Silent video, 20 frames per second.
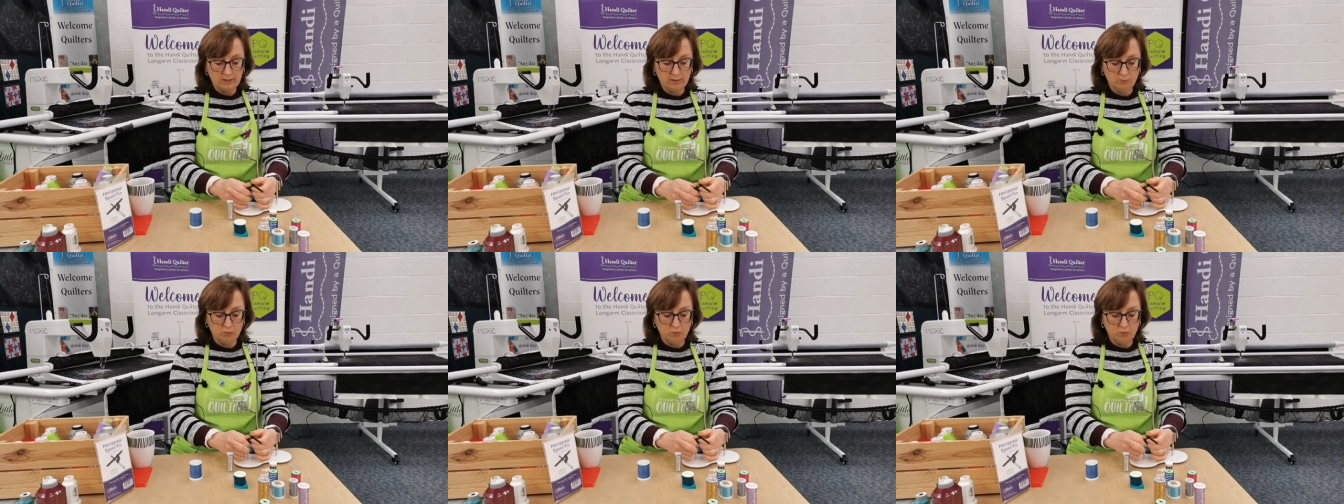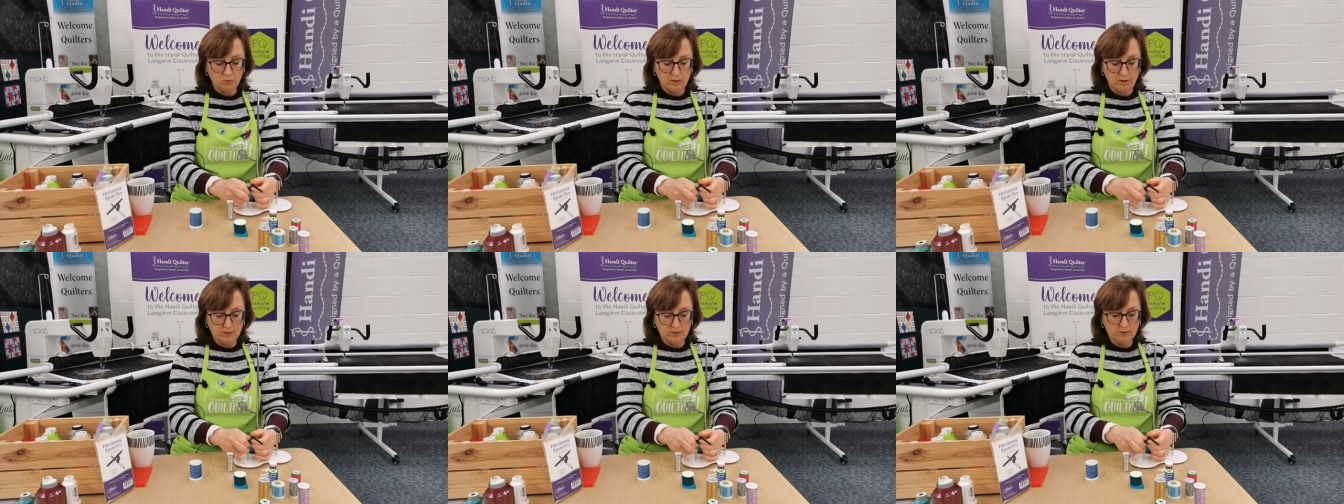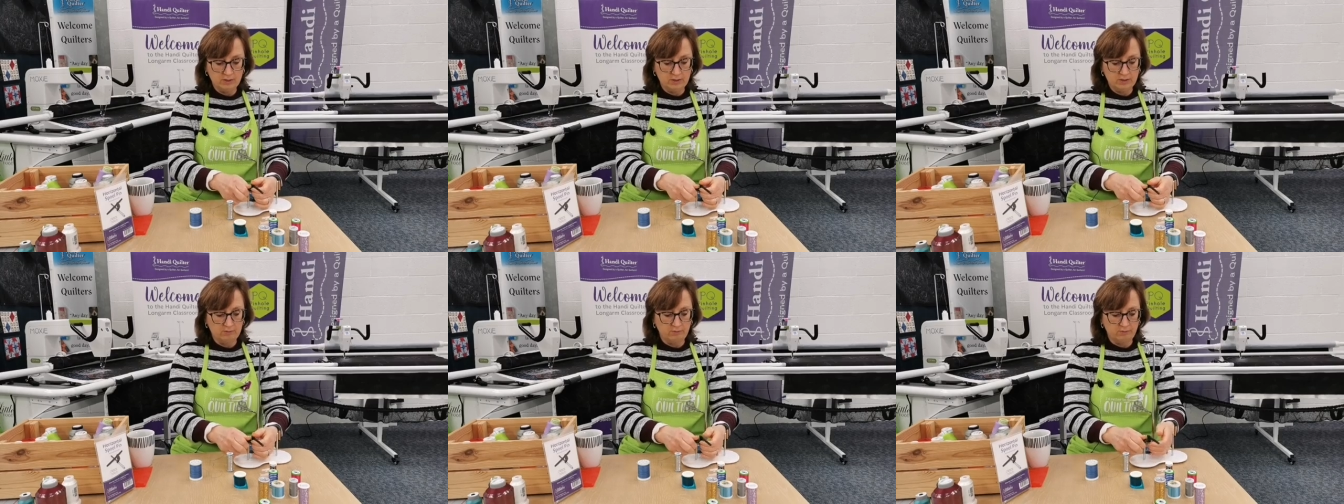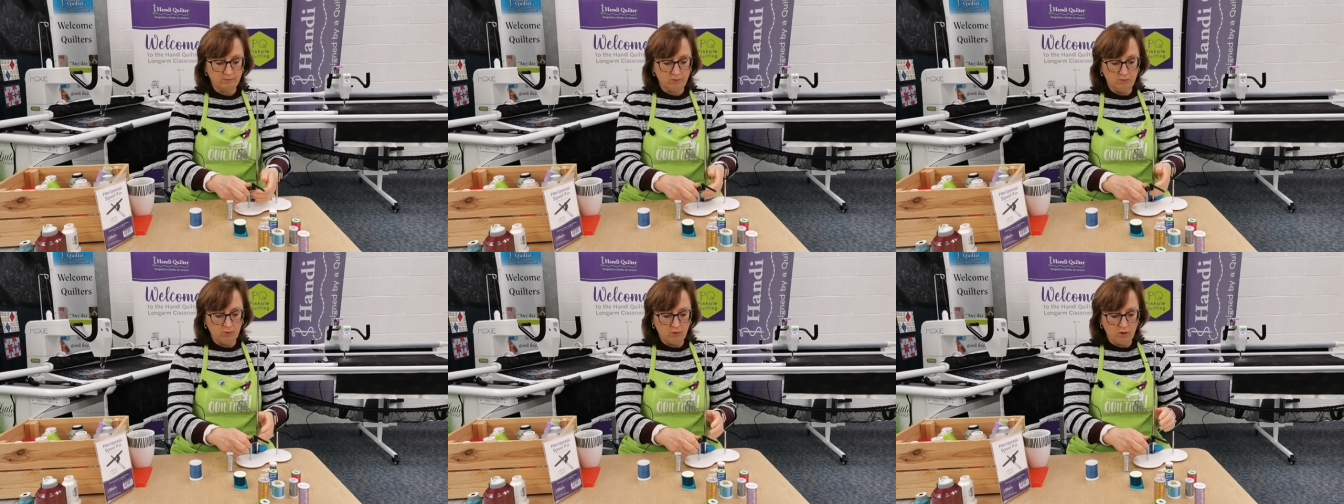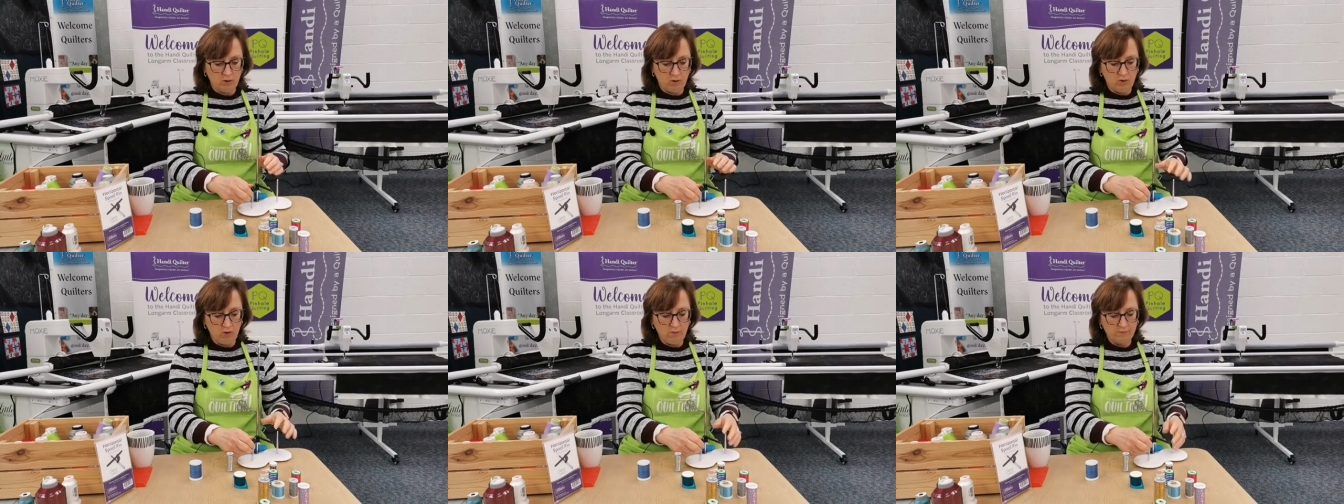spool doesn't
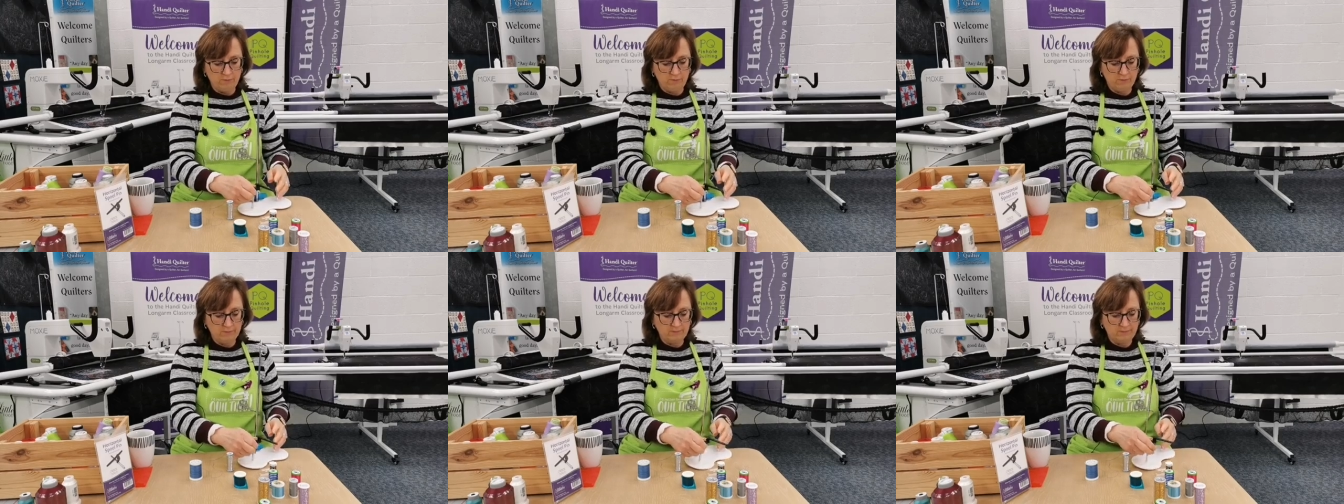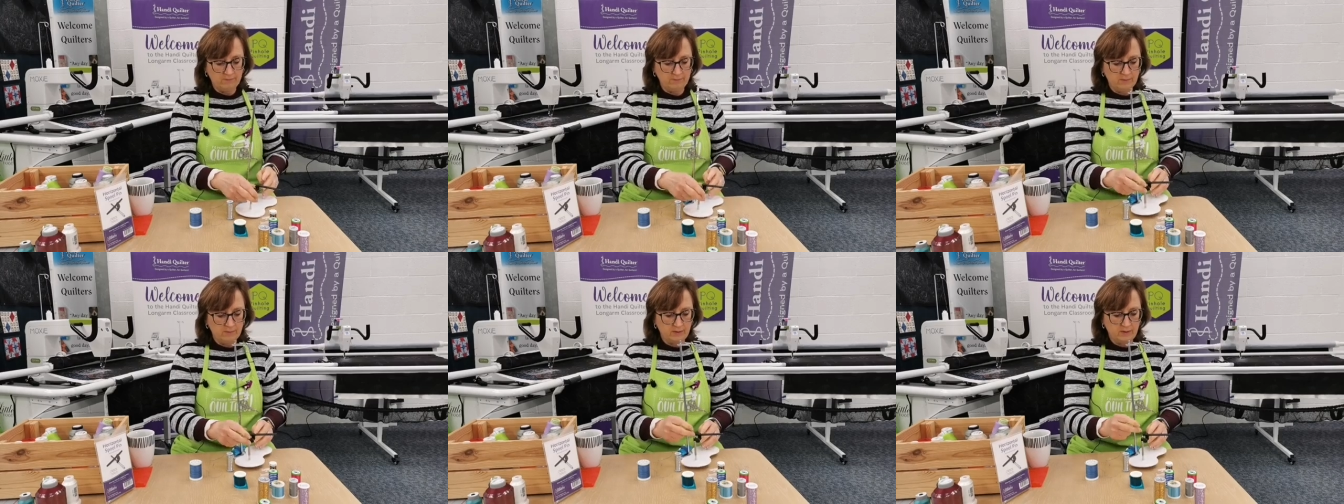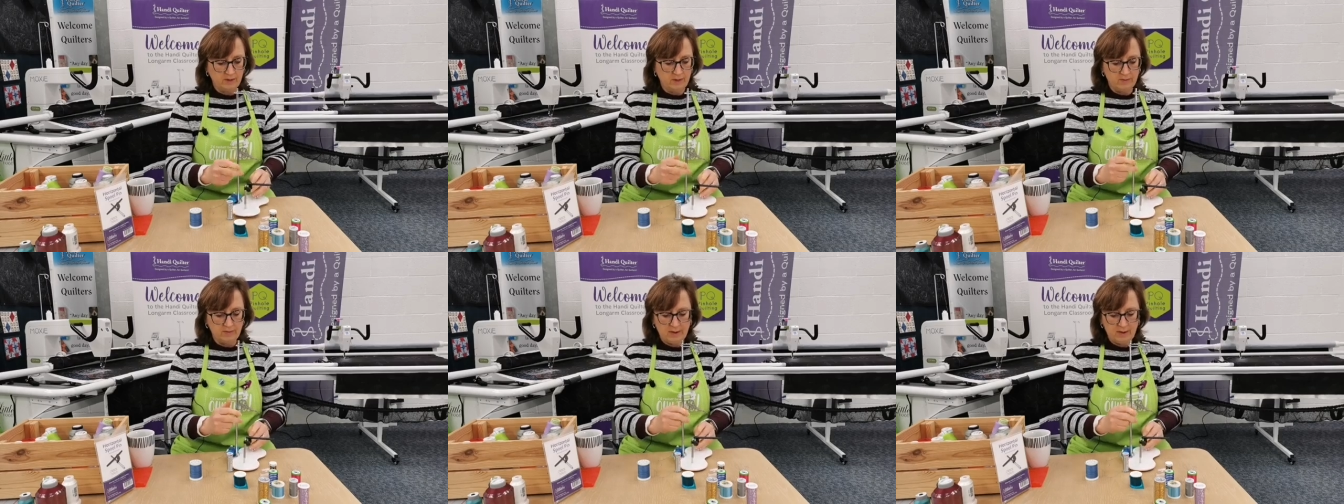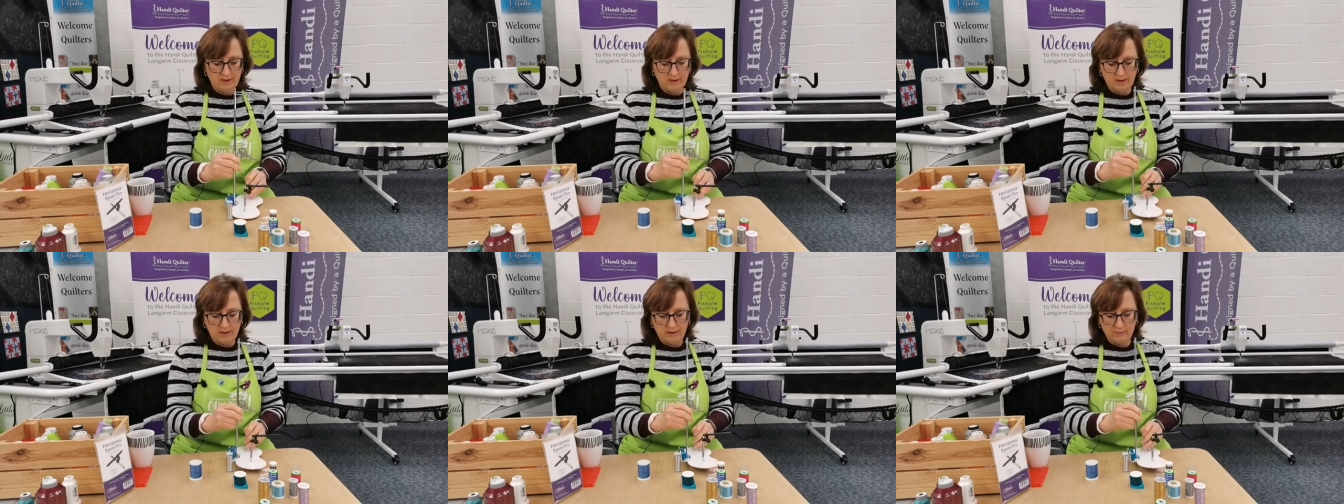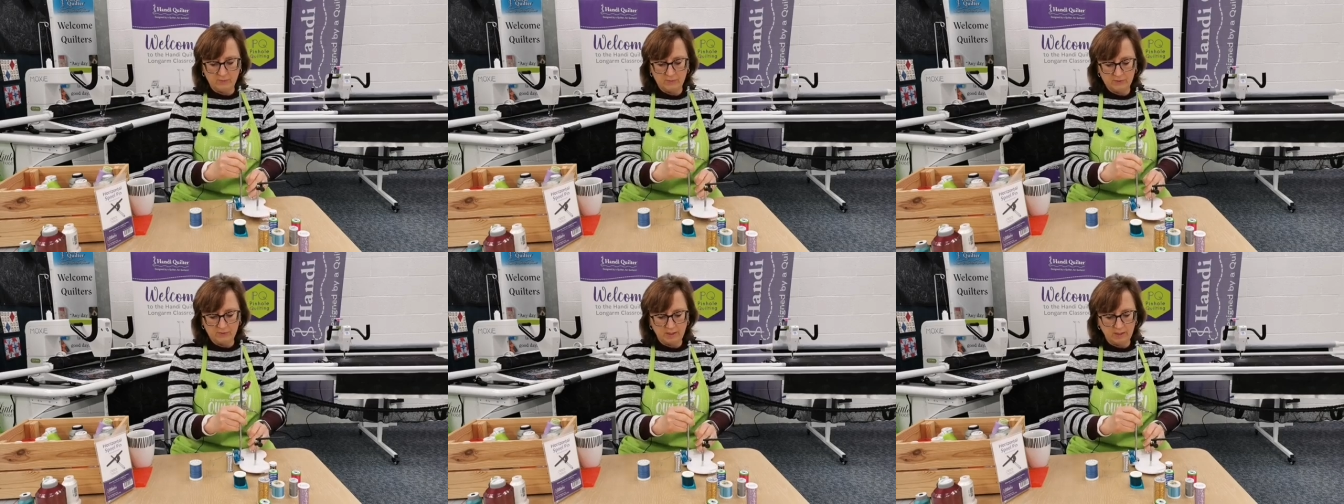fall off. And that
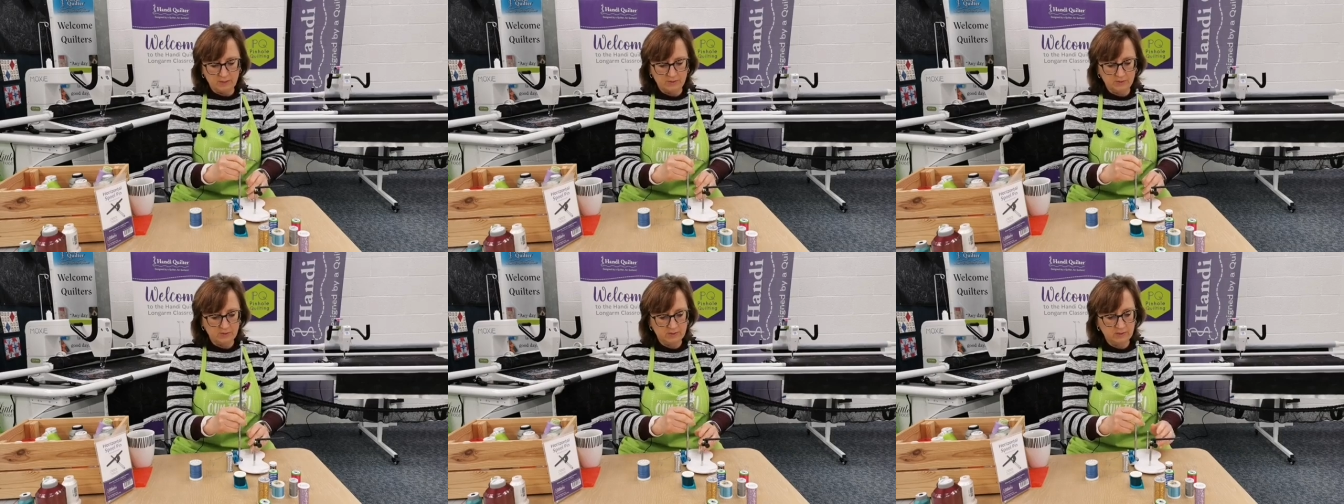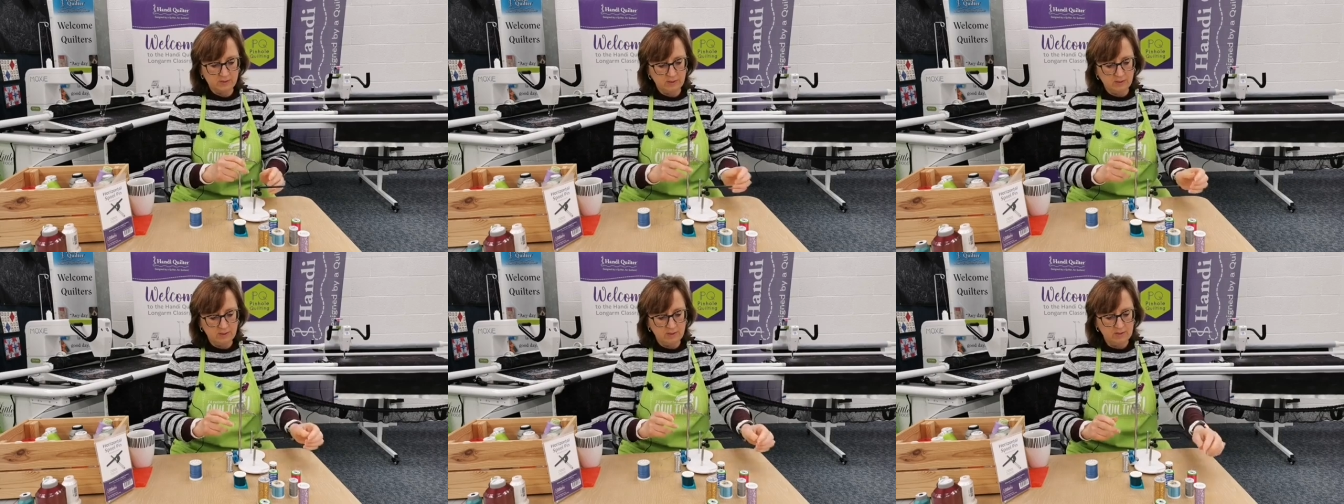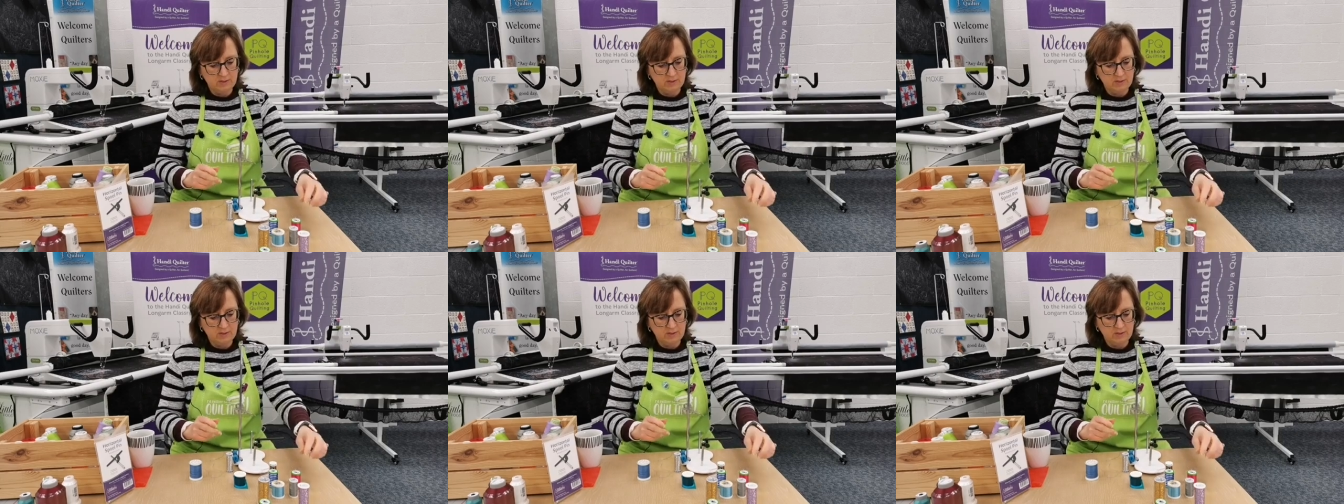enables us